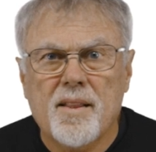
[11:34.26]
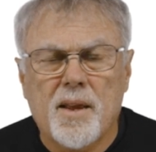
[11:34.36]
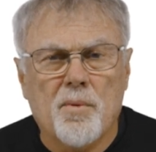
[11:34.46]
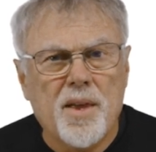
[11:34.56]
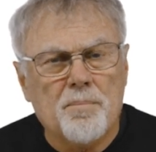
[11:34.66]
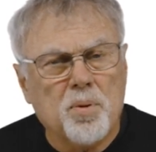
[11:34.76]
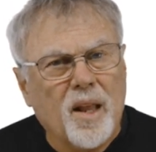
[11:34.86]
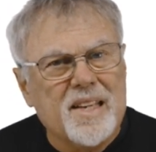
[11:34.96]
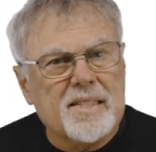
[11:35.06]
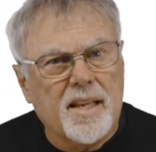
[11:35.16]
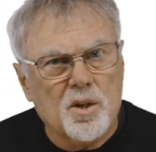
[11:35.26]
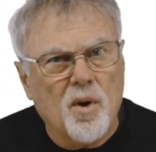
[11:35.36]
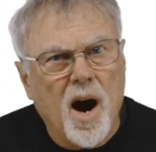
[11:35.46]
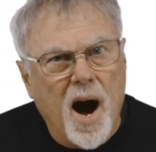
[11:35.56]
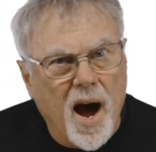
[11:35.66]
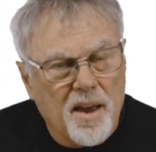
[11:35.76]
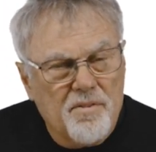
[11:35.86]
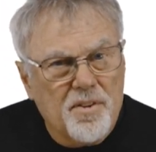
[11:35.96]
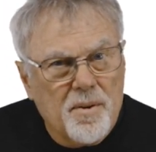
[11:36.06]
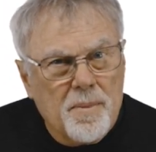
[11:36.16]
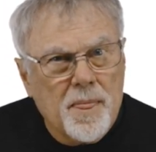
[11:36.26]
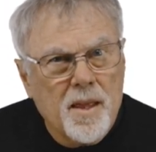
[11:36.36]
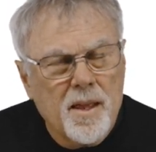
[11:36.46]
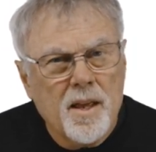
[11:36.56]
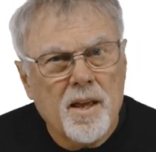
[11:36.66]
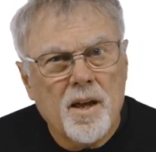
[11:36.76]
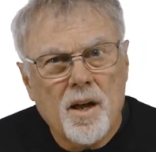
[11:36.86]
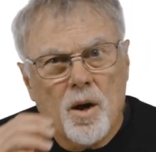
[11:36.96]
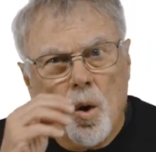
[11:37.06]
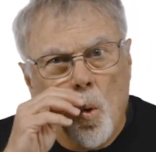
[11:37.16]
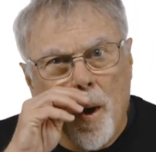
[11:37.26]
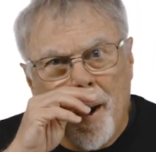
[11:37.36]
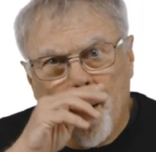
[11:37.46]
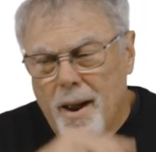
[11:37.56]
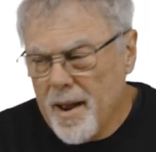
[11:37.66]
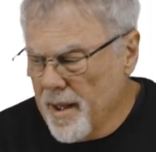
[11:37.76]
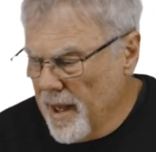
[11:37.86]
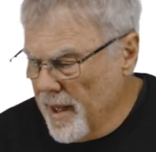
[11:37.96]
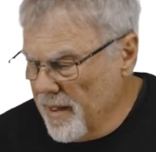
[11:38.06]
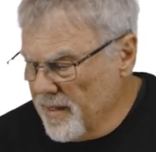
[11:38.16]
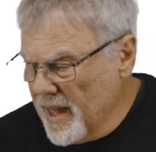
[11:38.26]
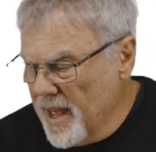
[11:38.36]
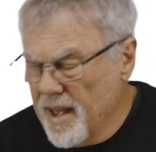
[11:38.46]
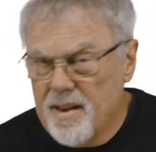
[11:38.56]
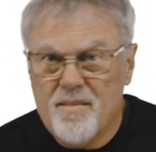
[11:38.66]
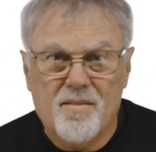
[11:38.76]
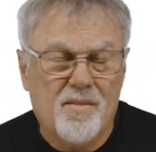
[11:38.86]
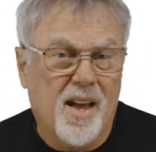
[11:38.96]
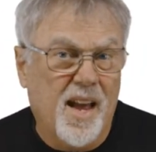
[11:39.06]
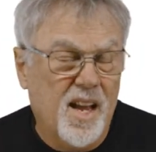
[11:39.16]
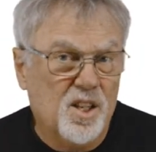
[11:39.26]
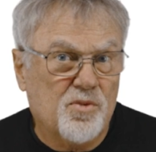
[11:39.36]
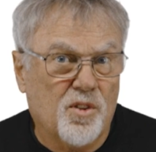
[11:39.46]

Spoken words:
They were then placed into a hive where they aged for